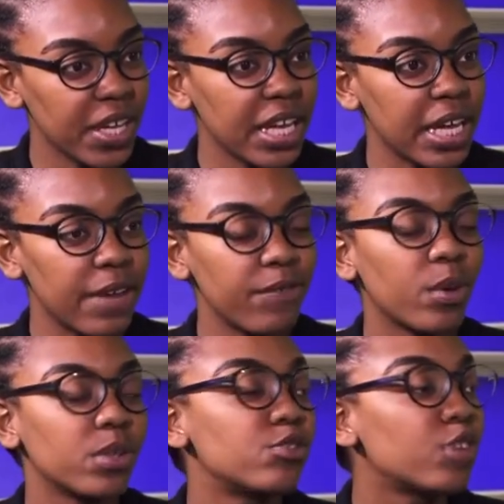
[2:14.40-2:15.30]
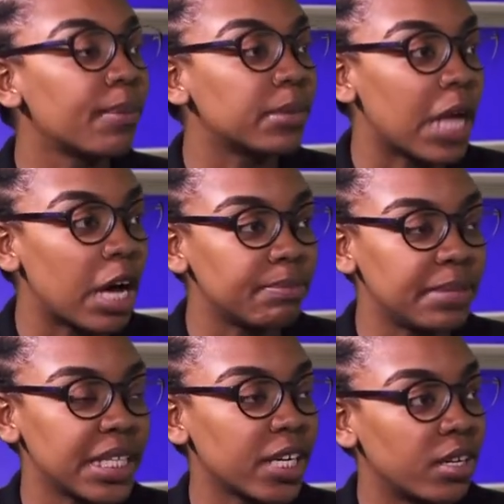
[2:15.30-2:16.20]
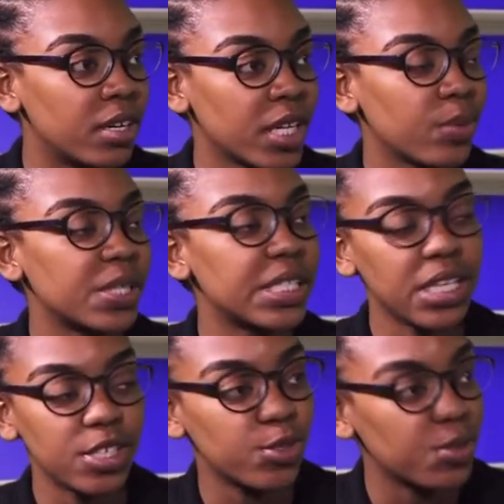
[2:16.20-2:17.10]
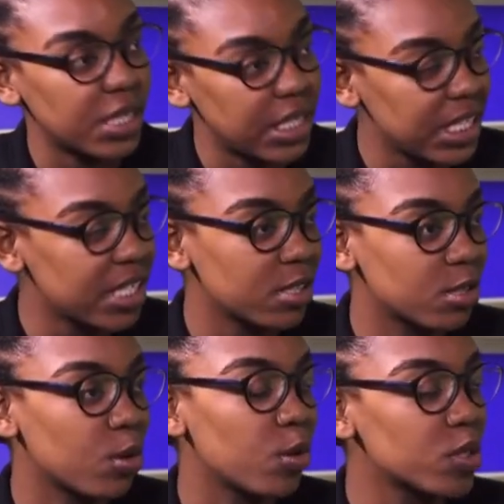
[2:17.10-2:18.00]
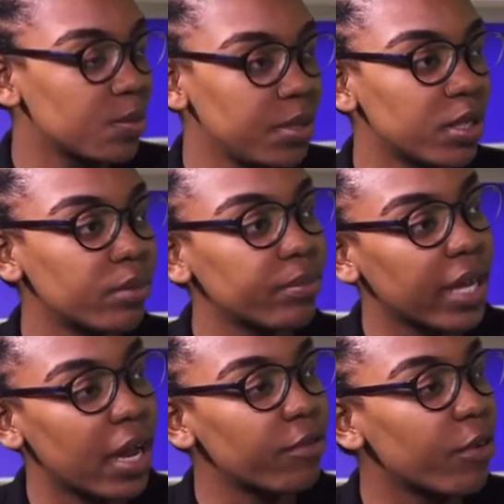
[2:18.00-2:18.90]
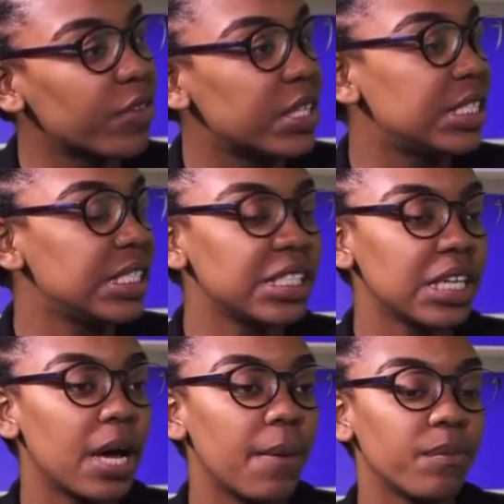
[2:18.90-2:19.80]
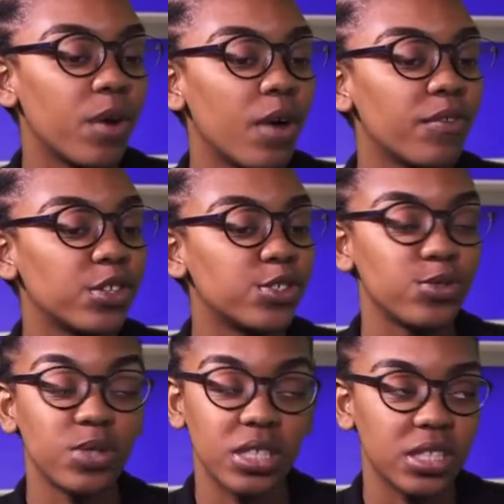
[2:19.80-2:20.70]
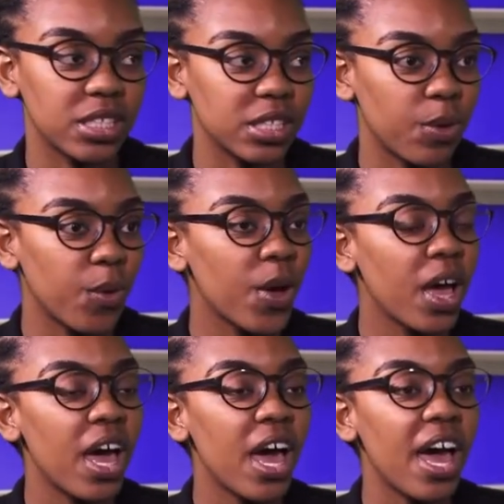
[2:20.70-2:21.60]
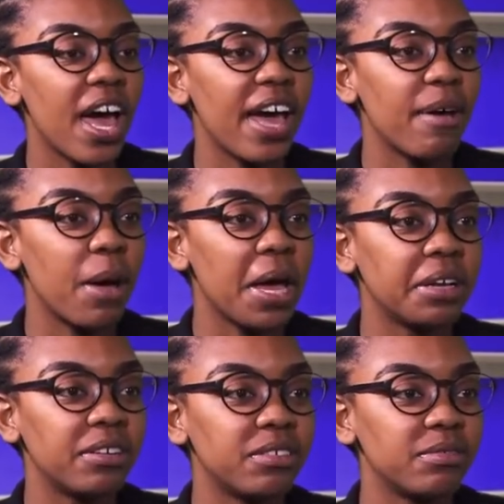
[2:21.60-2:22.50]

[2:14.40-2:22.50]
If there was trouble, I'd be the girl that was sent to the teachers to go speak on behalf of the students, And